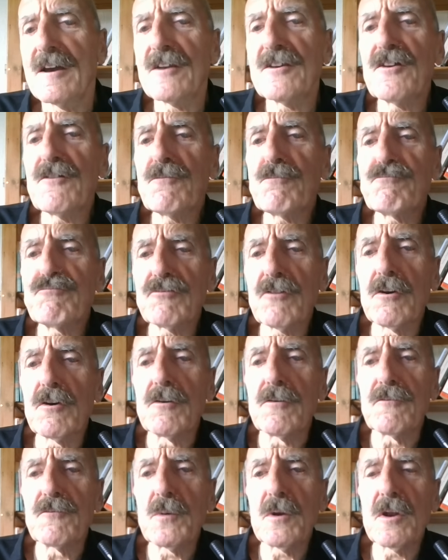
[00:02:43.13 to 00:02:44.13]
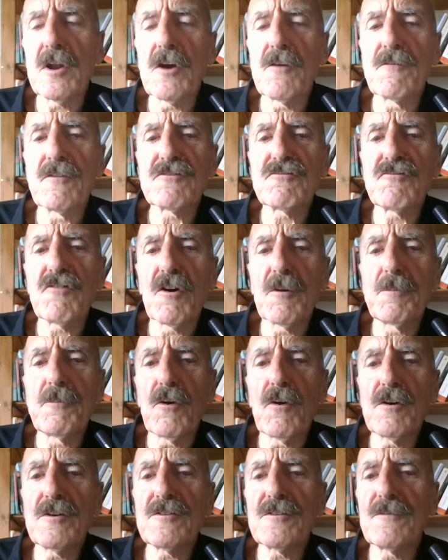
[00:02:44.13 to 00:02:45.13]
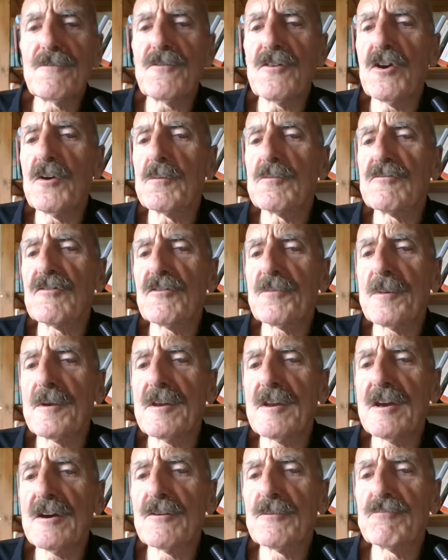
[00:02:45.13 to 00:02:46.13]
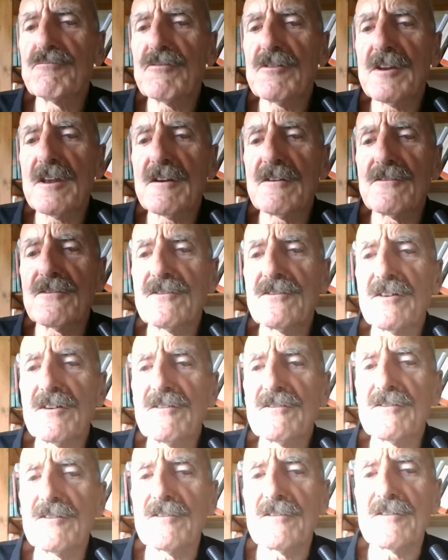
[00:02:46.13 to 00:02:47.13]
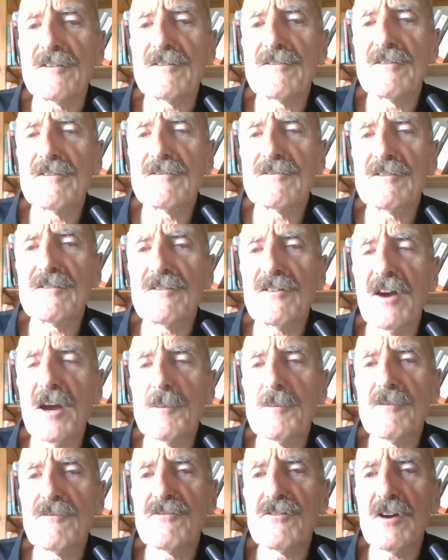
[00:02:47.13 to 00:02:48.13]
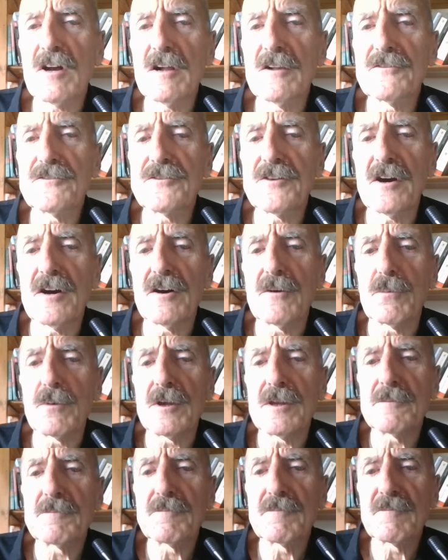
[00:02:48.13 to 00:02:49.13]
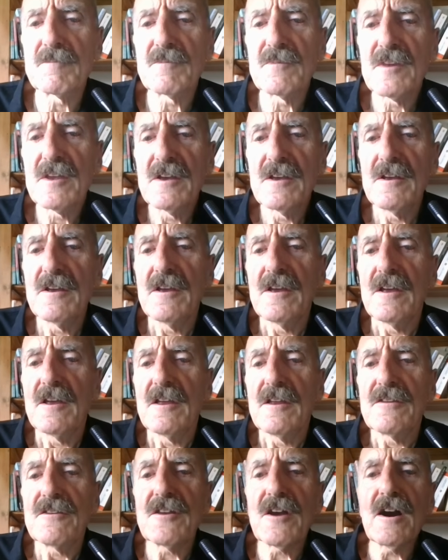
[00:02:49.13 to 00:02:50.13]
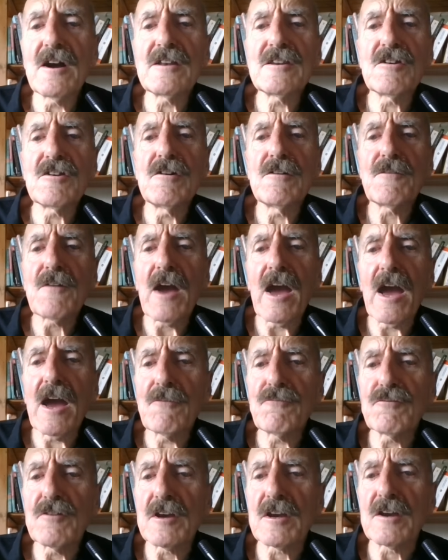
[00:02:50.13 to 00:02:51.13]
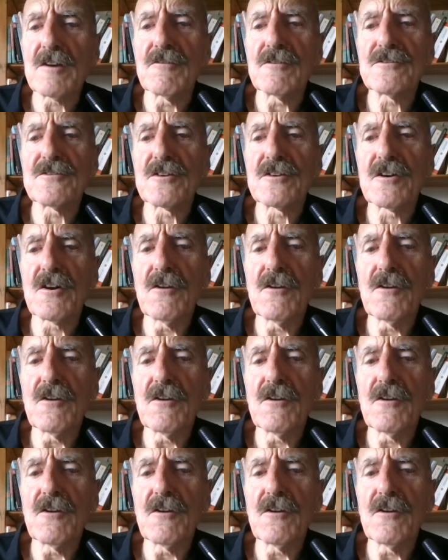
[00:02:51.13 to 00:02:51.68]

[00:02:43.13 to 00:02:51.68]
and if proved, will overthrow a point of view which has been held pretty consistently since the time of Charles Darwin. The idea of Africa as a